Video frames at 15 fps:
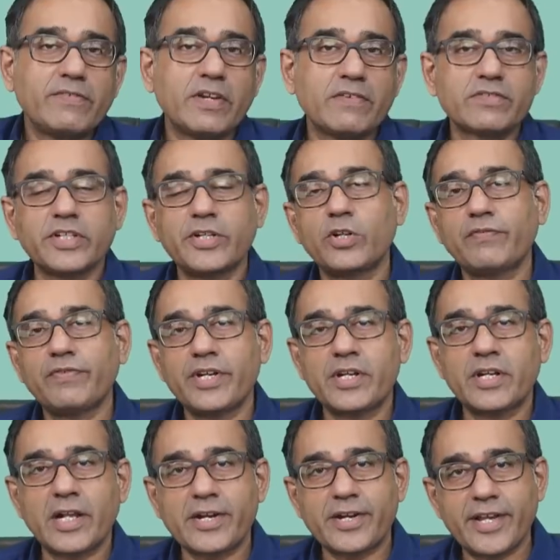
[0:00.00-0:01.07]
we have seen of
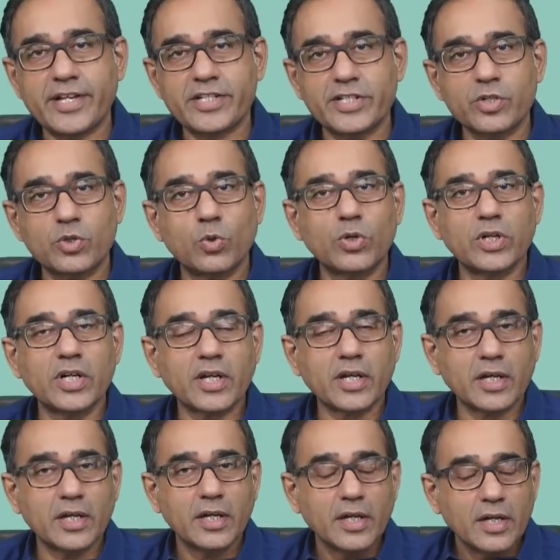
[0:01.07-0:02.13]
indirect tax in total
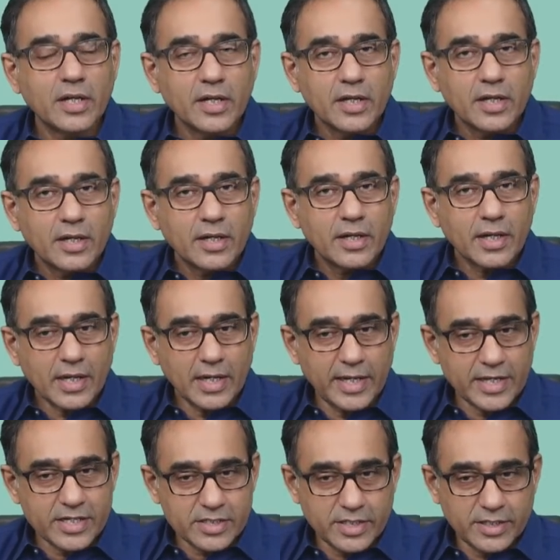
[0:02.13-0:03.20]

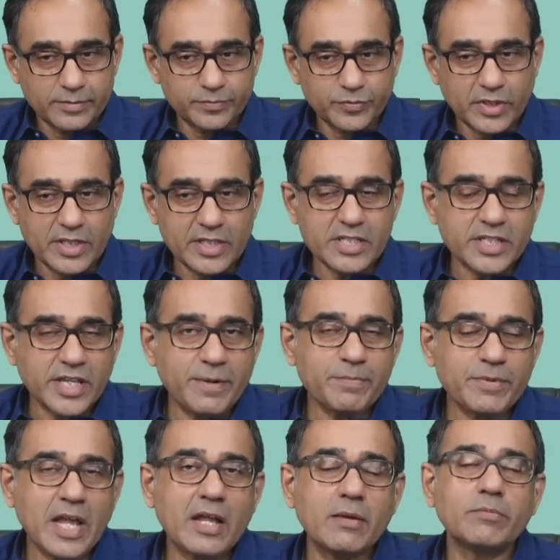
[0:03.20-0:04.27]
collection? At the same
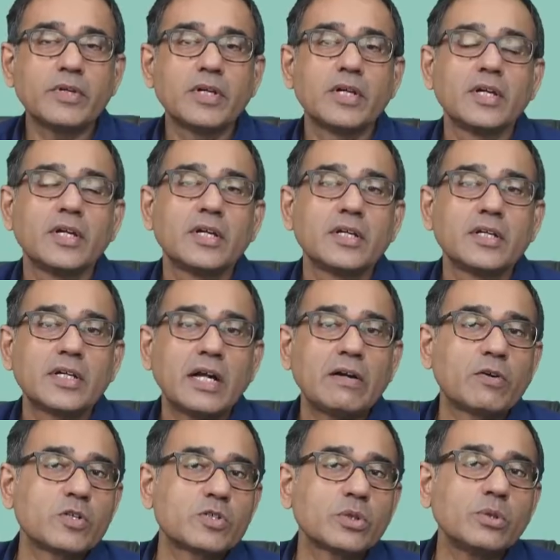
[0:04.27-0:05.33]
time, I
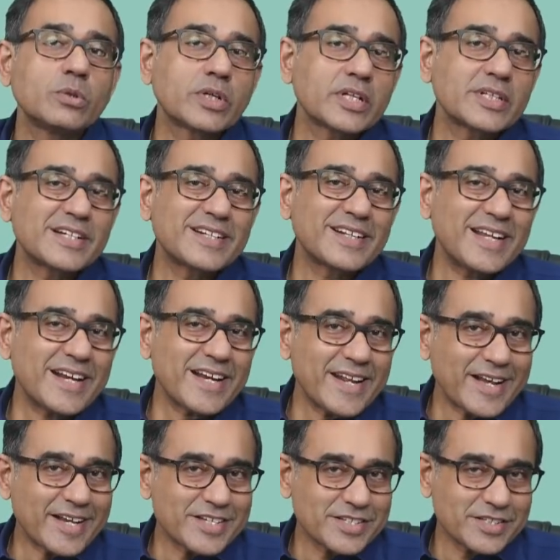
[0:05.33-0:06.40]
also look at the direct
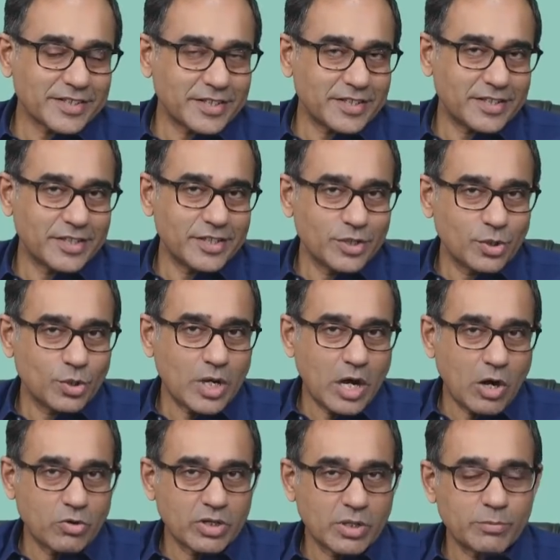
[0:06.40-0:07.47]
tax.
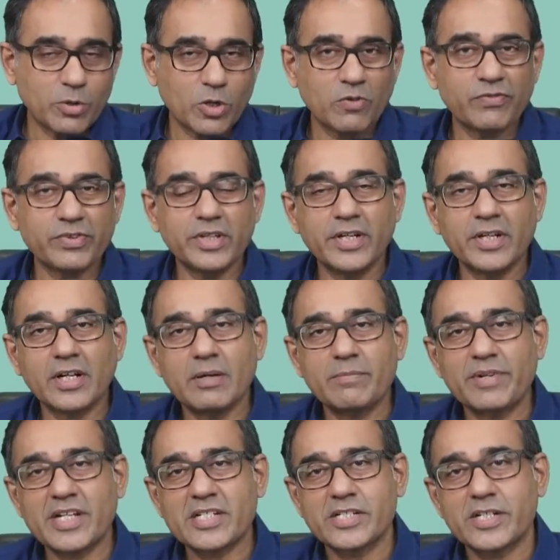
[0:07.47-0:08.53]
How number of income
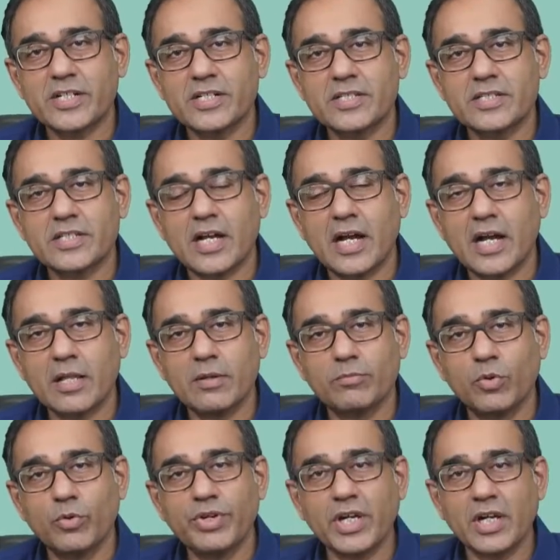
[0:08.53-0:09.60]
tax returns are
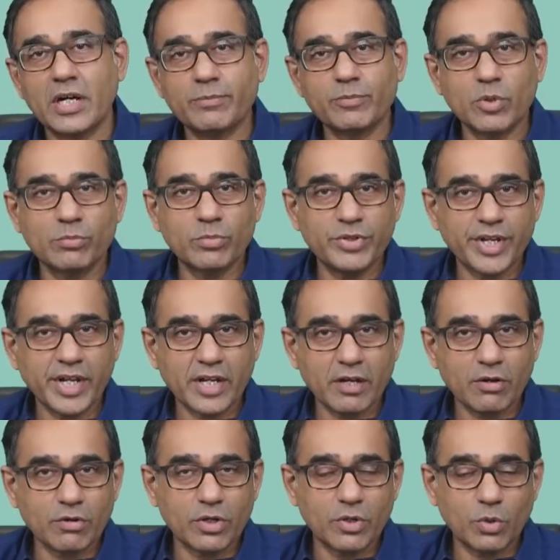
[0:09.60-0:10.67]
moving up or moving
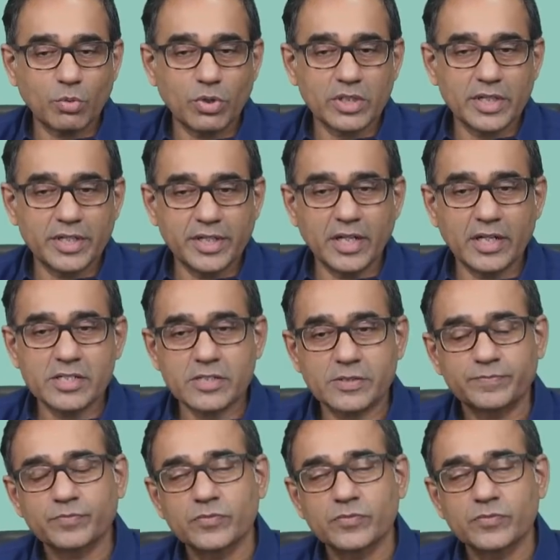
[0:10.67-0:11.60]
down over the years.